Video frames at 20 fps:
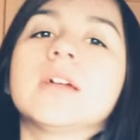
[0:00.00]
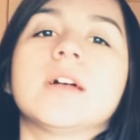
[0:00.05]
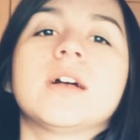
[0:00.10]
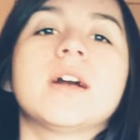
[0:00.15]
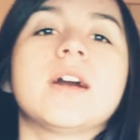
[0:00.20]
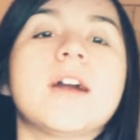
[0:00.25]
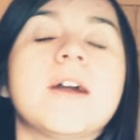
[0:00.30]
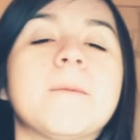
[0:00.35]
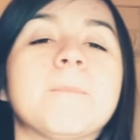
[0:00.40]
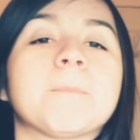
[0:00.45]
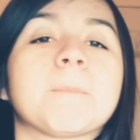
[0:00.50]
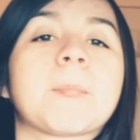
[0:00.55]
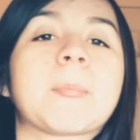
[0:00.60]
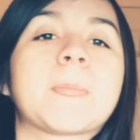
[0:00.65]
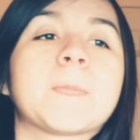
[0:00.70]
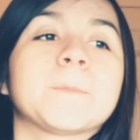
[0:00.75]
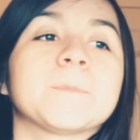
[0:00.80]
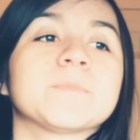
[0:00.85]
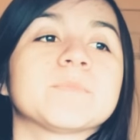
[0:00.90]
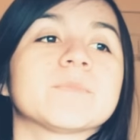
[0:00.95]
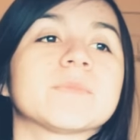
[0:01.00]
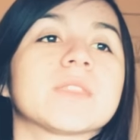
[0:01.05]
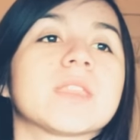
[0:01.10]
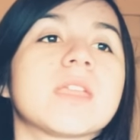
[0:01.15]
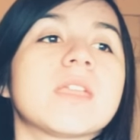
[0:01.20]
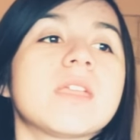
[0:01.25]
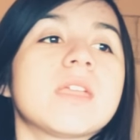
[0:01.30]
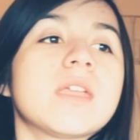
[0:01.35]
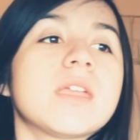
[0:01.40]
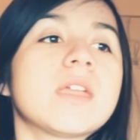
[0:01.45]

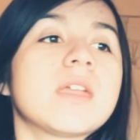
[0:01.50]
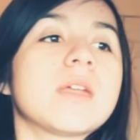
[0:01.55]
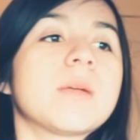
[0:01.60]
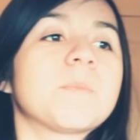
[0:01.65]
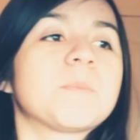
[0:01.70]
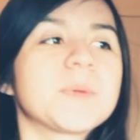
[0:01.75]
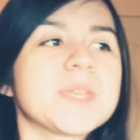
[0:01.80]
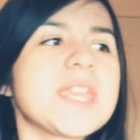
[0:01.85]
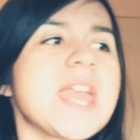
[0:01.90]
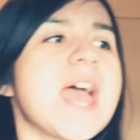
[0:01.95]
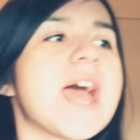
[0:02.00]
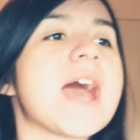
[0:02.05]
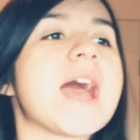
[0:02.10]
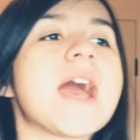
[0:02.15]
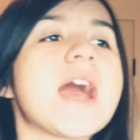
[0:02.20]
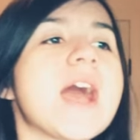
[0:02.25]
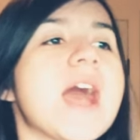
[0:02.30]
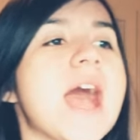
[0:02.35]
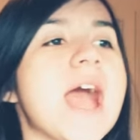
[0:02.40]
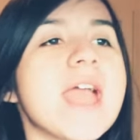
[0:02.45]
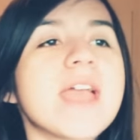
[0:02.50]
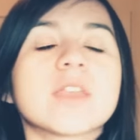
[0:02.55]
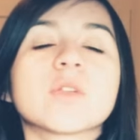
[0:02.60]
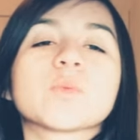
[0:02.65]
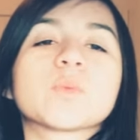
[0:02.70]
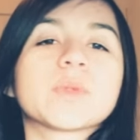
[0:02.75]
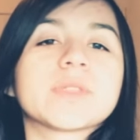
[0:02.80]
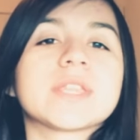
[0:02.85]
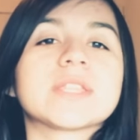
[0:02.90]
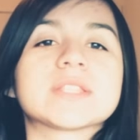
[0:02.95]
but yeah, I had
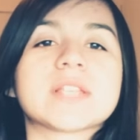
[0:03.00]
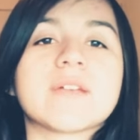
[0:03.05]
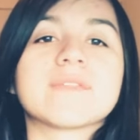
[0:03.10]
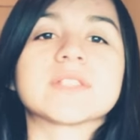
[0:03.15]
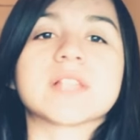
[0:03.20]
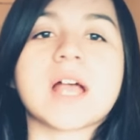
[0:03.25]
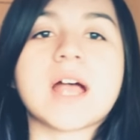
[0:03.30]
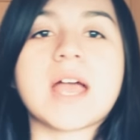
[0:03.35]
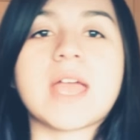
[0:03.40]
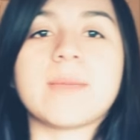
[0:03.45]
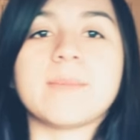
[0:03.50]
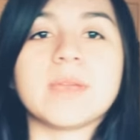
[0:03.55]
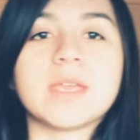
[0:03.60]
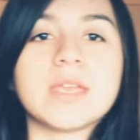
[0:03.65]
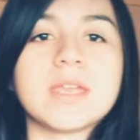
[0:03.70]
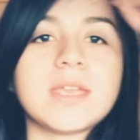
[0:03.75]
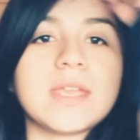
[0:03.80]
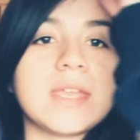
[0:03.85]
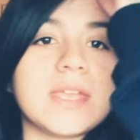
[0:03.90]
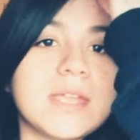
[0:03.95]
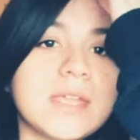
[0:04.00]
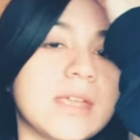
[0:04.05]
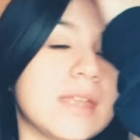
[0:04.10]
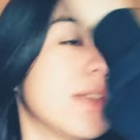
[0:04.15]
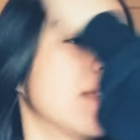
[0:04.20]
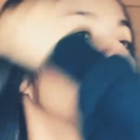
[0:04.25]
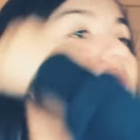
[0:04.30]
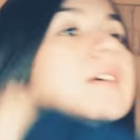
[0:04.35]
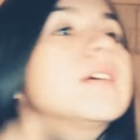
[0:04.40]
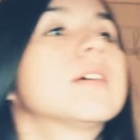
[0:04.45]
a really tough time
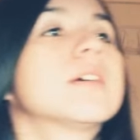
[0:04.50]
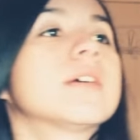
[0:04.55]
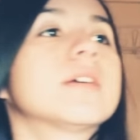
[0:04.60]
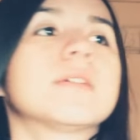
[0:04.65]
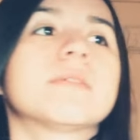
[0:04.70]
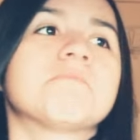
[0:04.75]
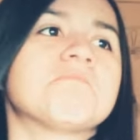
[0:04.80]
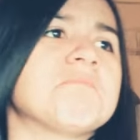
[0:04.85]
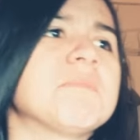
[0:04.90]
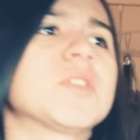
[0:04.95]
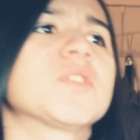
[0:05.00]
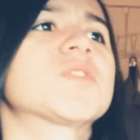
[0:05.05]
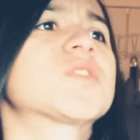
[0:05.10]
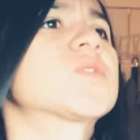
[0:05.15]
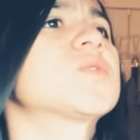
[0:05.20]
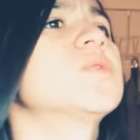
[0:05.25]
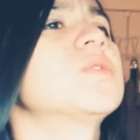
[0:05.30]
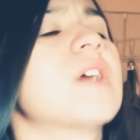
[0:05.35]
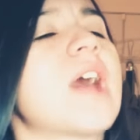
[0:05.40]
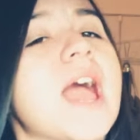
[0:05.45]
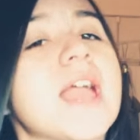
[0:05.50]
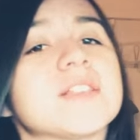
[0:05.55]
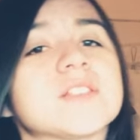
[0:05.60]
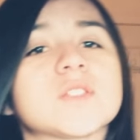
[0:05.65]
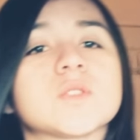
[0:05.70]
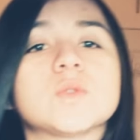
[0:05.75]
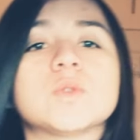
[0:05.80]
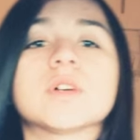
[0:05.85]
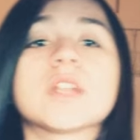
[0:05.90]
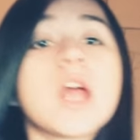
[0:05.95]
in middle school, high
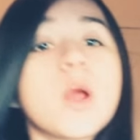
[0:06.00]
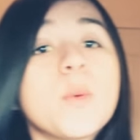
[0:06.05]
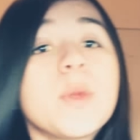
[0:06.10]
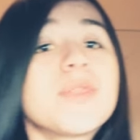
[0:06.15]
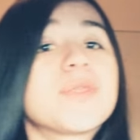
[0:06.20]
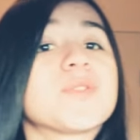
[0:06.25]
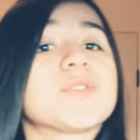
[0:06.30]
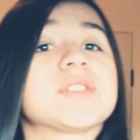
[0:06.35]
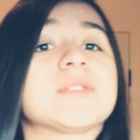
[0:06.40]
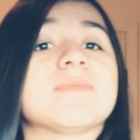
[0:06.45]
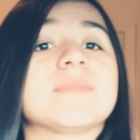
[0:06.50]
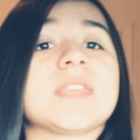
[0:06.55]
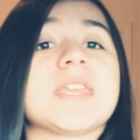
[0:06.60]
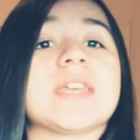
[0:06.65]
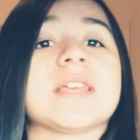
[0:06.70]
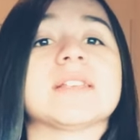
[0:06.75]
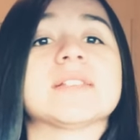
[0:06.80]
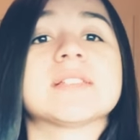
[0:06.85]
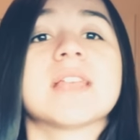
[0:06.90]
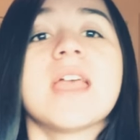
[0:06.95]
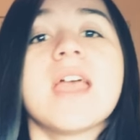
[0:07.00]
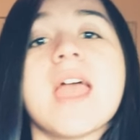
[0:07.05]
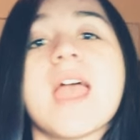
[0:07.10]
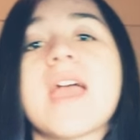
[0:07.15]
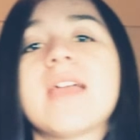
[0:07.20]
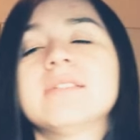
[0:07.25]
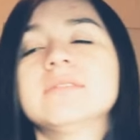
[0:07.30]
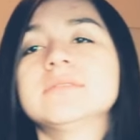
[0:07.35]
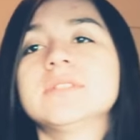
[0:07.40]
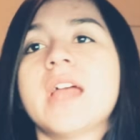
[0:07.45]
school, and I went through some things,
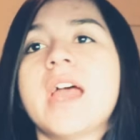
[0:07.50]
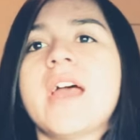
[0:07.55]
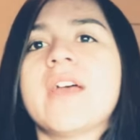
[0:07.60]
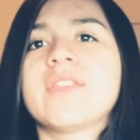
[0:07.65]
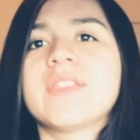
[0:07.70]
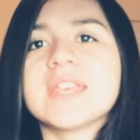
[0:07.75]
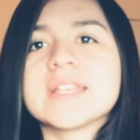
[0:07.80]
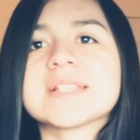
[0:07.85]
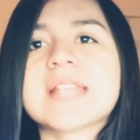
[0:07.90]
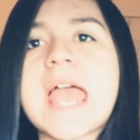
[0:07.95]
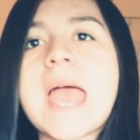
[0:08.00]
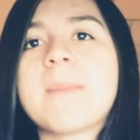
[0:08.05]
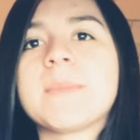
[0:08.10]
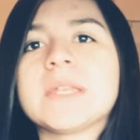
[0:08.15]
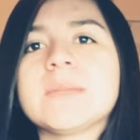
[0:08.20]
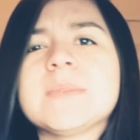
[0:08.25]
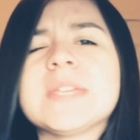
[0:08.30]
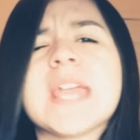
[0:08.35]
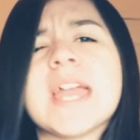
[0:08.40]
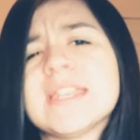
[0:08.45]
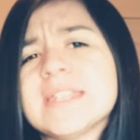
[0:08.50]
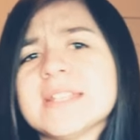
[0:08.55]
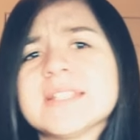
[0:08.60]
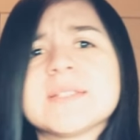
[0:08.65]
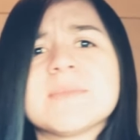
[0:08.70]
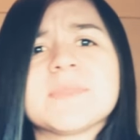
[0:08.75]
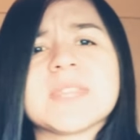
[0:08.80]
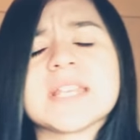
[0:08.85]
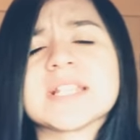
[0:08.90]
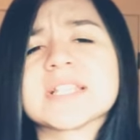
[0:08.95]
and things happened to me, I did
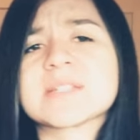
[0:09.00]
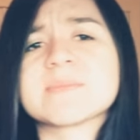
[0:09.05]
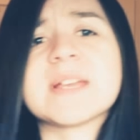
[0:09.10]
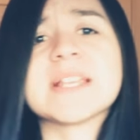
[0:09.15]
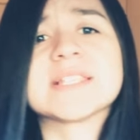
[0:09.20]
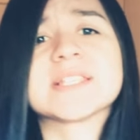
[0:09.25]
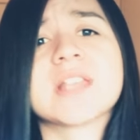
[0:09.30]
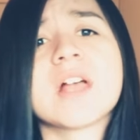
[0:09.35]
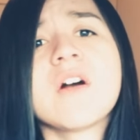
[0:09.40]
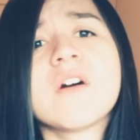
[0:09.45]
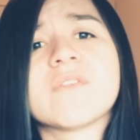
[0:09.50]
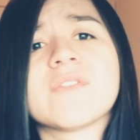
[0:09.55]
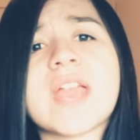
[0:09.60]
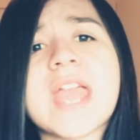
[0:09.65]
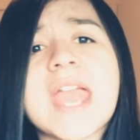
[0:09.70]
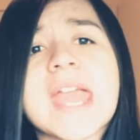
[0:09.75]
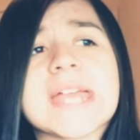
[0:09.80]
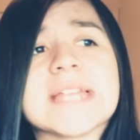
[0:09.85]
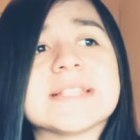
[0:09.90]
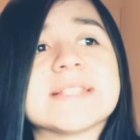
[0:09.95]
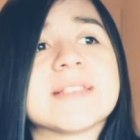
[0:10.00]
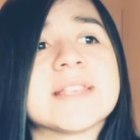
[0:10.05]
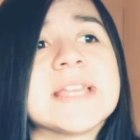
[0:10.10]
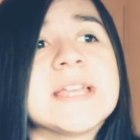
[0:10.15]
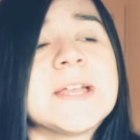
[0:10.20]
some things to myself, and